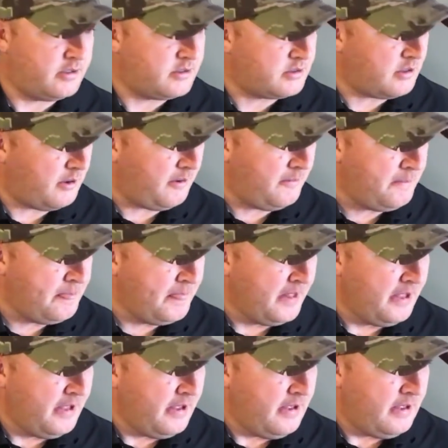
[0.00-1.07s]
So
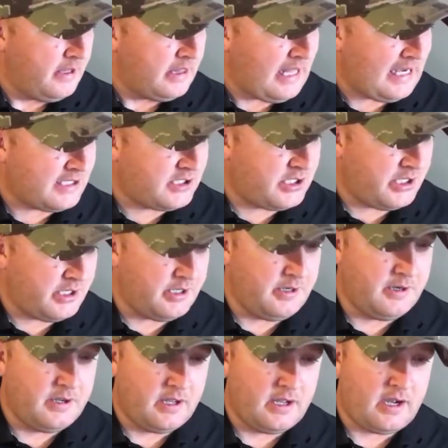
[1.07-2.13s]
last year
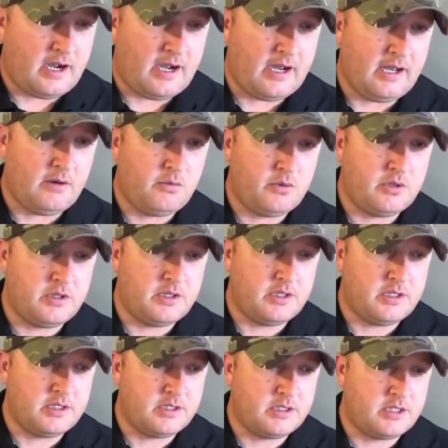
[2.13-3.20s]
I
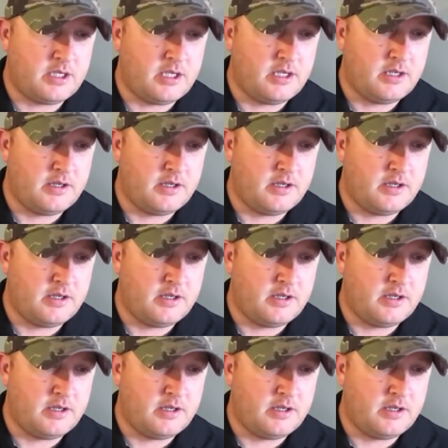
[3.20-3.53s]
was